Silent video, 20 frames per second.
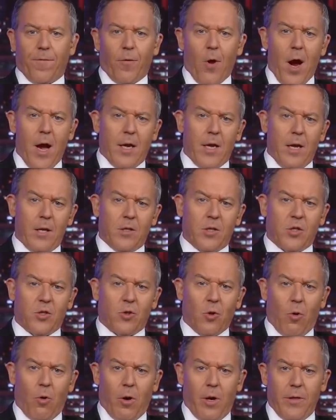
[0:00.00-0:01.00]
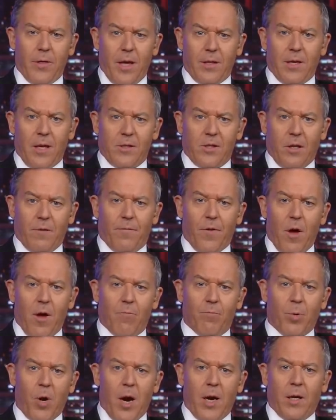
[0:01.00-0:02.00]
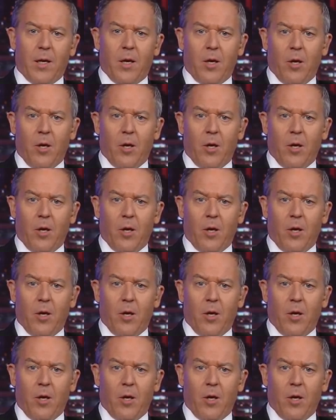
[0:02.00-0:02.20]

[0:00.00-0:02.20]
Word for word: Friday story that doesn't involve Brian